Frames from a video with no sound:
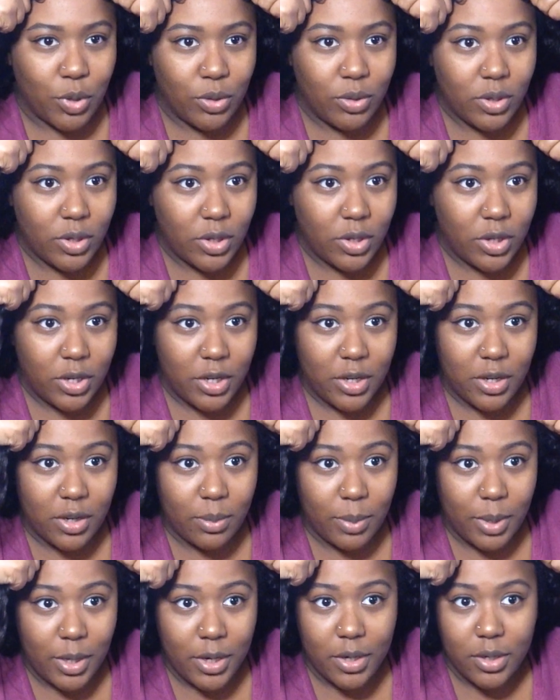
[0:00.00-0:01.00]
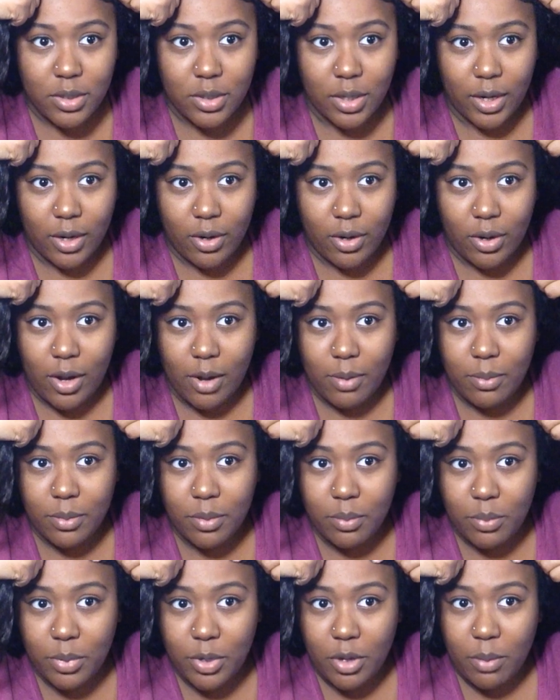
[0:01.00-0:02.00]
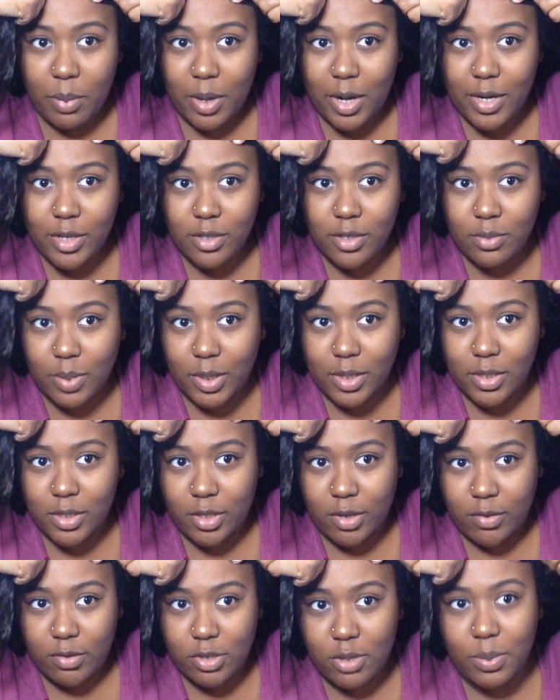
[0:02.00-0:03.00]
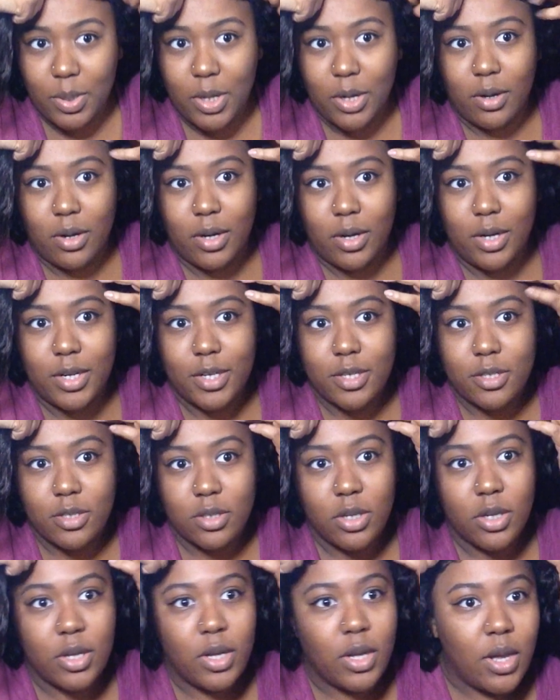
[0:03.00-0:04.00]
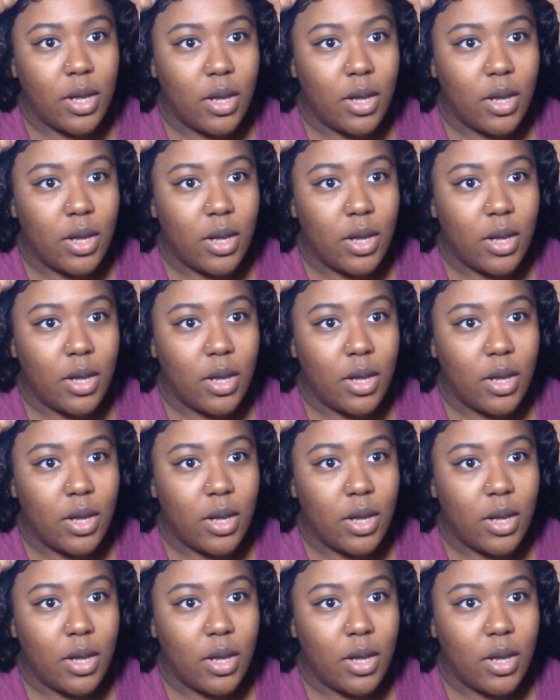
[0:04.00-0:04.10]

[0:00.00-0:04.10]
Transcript: pulling the damn hairs out. I wouldn't put it past myself, to be honest.